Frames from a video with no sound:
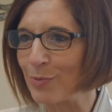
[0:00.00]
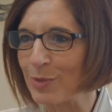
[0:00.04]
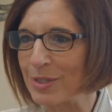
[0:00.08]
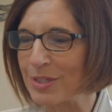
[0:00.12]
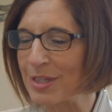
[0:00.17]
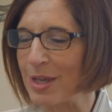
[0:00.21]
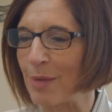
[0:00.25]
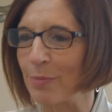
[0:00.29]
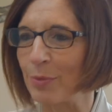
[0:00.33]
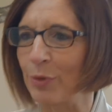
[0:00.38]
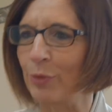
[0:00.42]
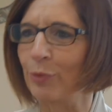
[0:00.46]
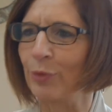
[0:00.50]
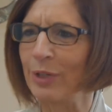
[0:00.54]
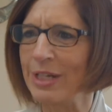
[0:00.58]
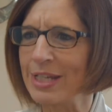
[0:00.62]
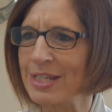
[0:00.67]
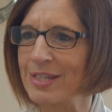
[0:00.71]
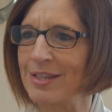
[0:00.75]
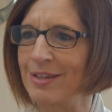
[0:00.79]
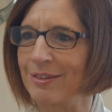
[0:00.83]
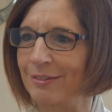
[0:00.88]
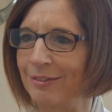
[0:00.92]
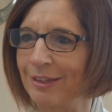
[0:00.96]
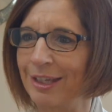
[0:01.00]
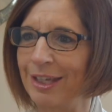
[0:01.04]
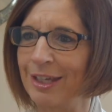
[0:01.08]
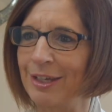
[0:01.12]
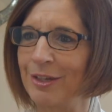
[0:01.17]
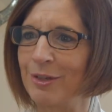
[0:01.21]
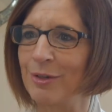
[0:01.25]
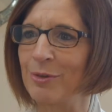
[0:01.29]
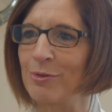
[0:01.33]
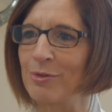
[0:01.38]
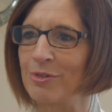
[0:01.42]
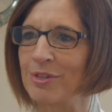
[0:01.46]
with someone
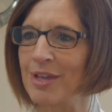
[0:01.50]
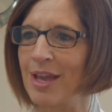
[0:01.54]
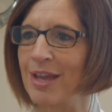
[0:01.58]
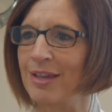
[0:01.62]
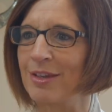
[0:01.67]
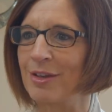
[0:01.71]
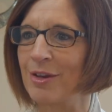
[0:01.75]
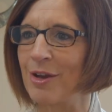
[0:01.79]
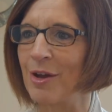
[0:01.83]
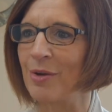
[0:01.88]
recently who said,